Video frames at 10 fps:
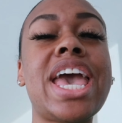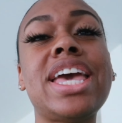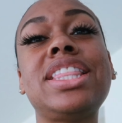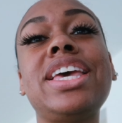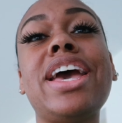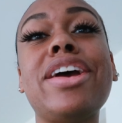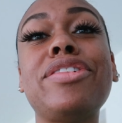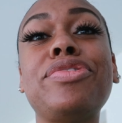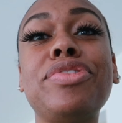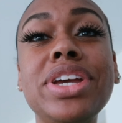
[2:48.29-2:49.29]
And they
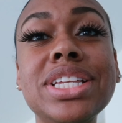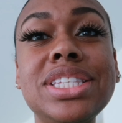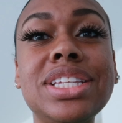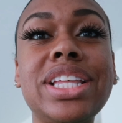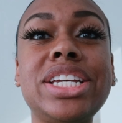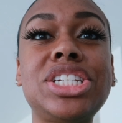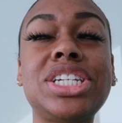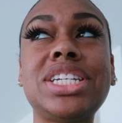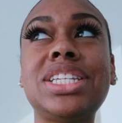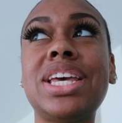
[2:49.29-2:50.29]
had free
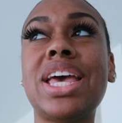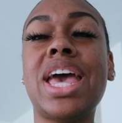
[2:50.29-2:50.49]
installation,